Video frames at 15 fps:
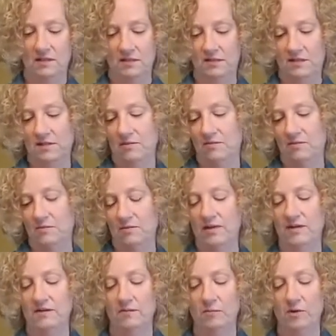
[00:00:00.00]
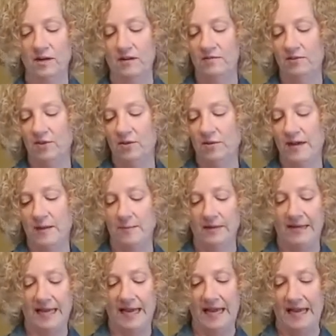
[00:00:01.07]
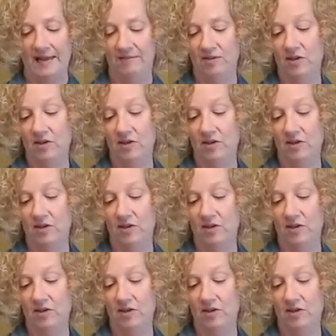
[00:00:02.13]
So whatever you happen to have.